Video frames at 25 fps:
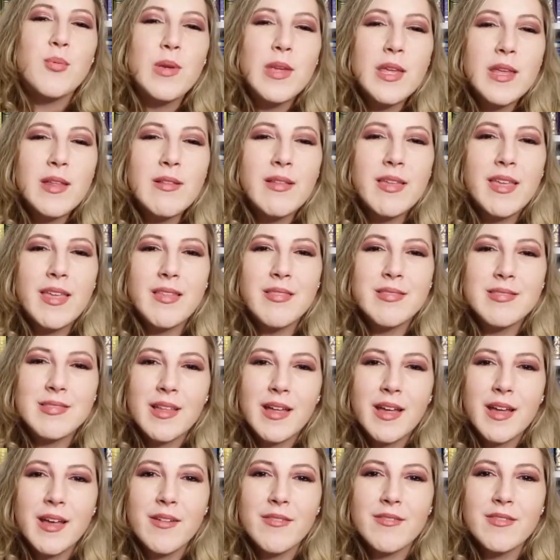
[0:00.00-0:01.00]
really
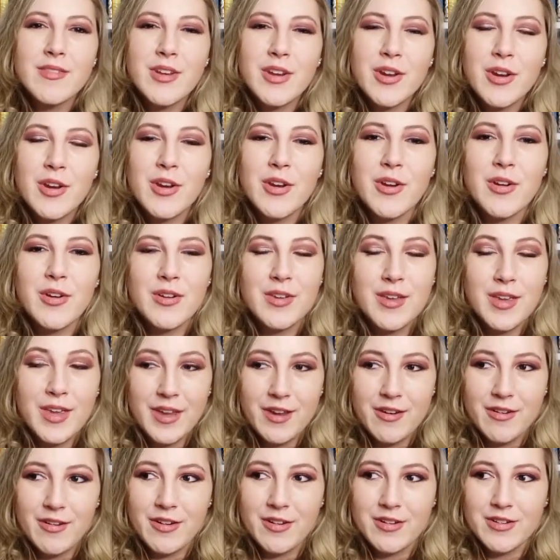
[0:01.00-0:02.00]
loved her
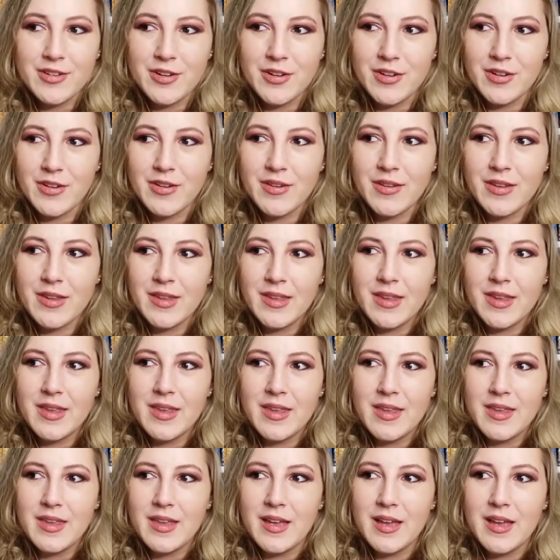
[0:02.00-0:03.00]
character.
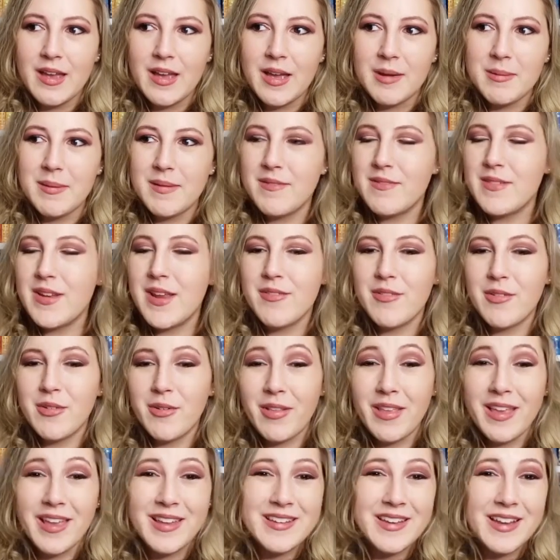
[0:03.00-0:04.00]
I've never
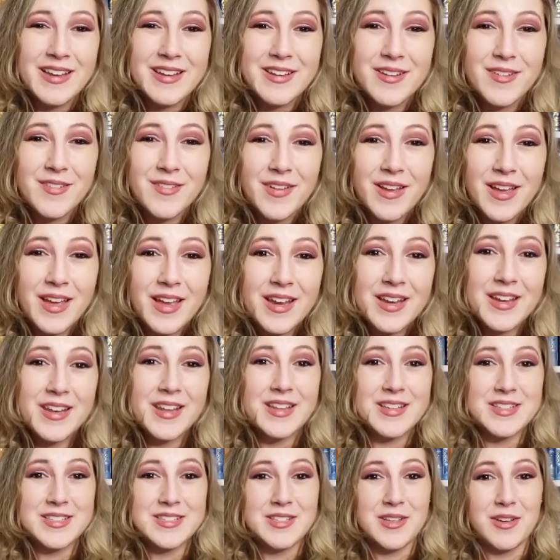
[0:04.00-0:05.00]
really identified
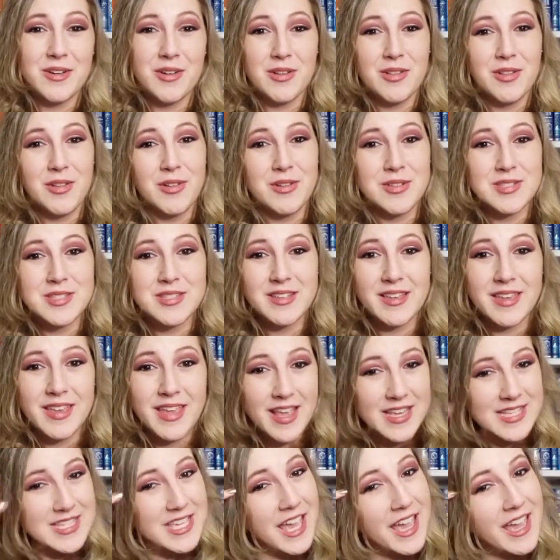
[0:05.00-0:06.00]
so closely
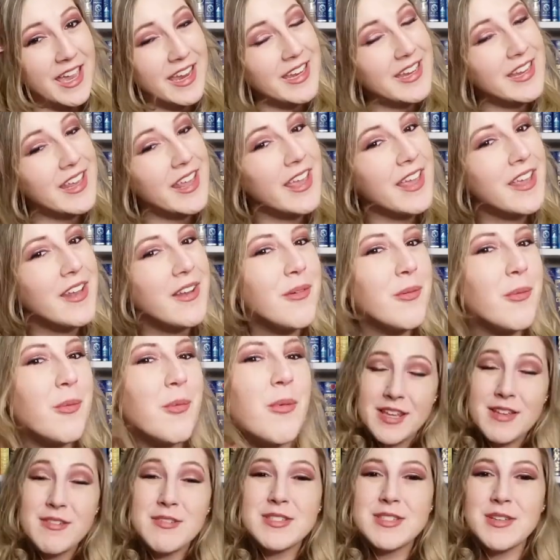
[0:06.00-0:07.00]
as I did.
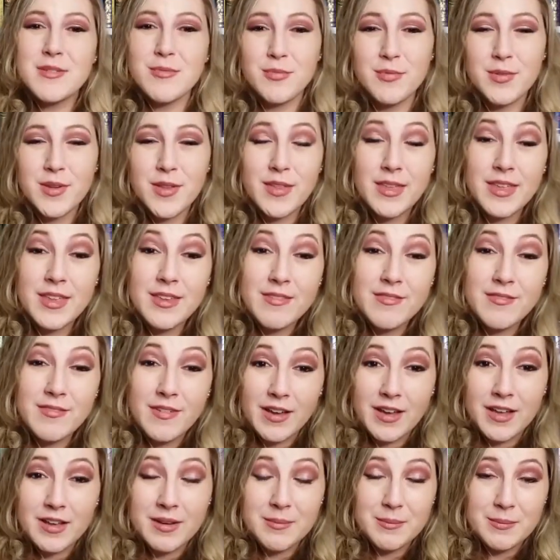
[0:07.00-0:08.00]
It was a really
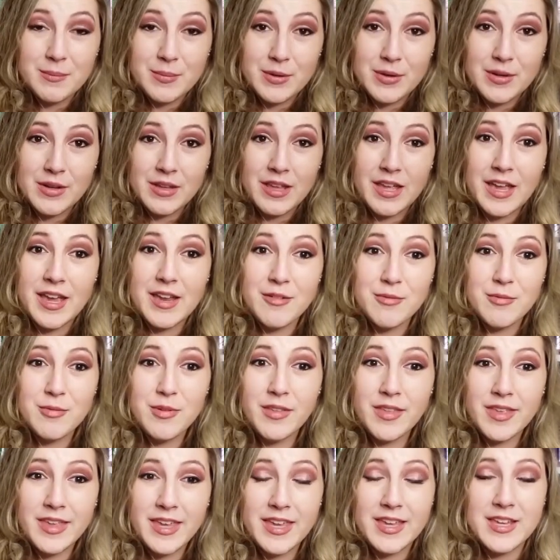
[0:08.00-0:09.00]
fun book. I
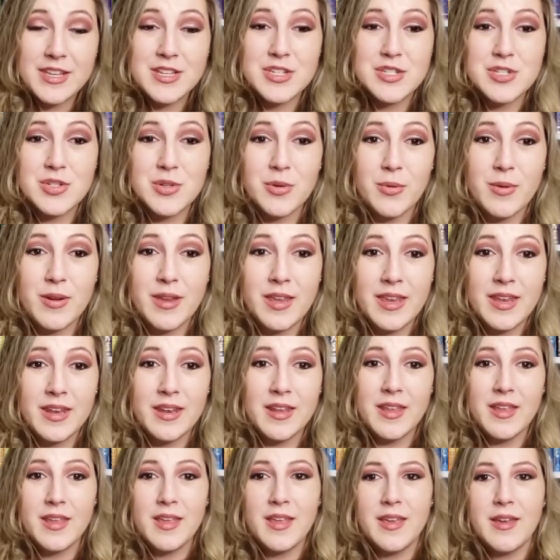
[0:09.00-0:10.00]
really
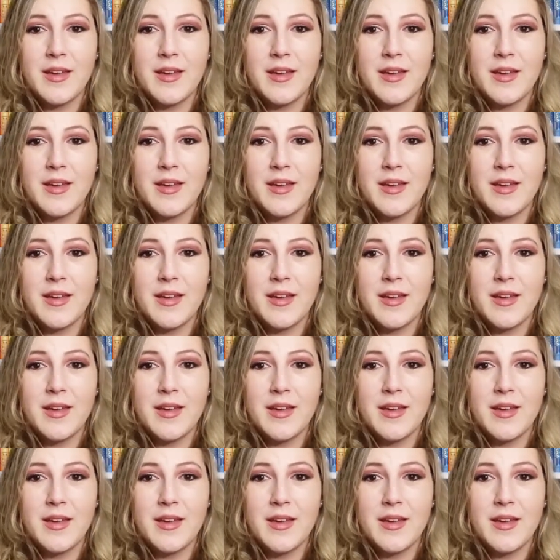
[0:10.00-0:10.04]
enjoyed